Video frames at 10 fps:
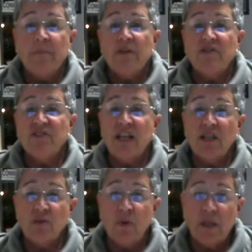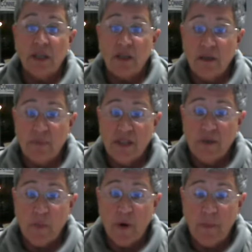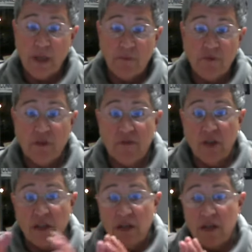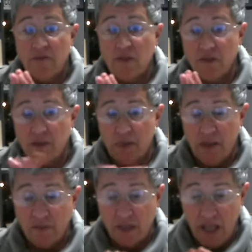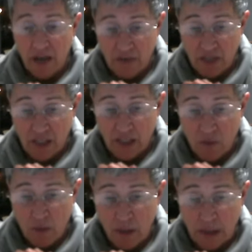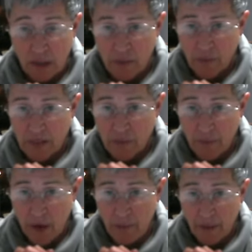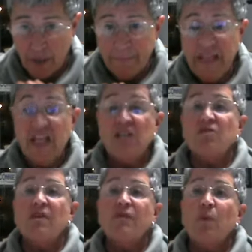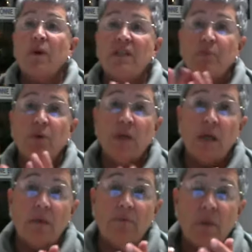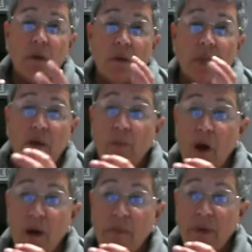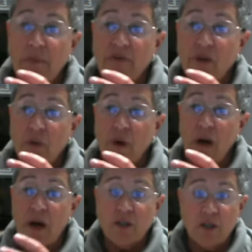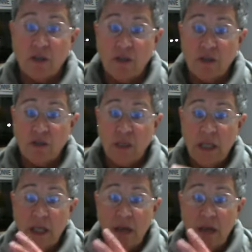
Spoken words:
a second dwelling on a piece of property. First of all, you never used to be able to have a second dwelling on a piece of property. So if you wanted to put a little apartment above a garage, you couldn't do it.